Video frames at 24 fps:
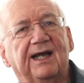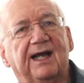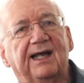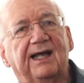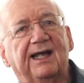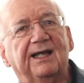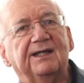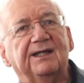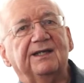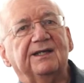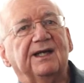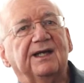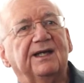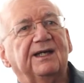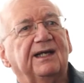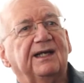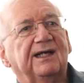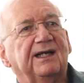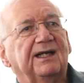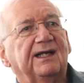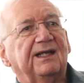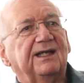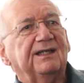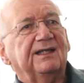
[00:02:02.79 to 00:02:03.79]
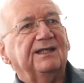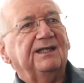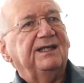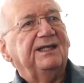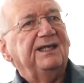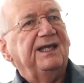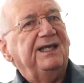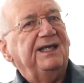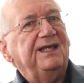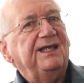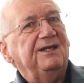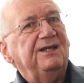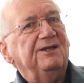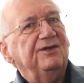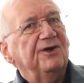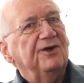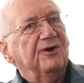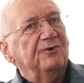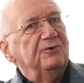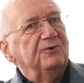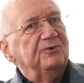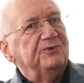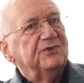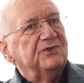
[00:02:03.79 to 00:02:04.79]
And he
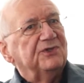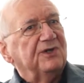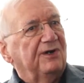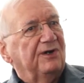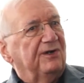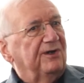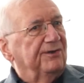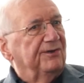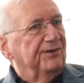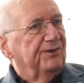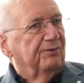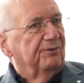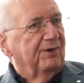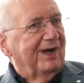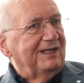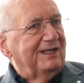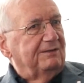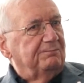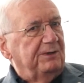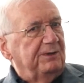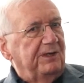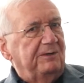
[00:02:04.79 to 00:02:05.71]
knows all the right